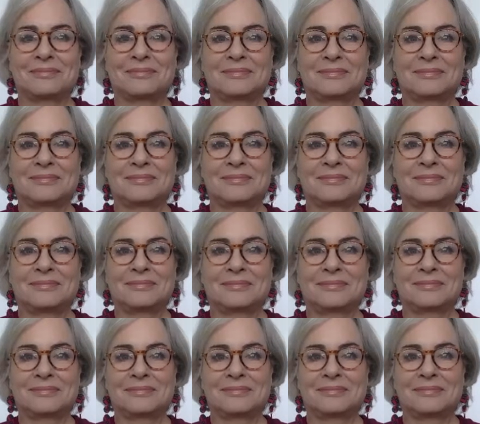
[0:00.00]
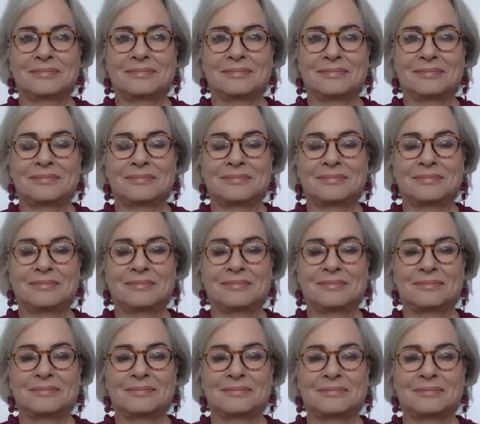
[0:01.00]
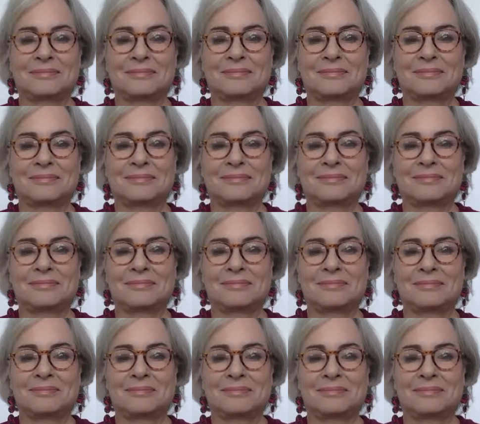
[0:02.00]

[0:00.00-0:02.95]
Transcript: This person isn't speaking.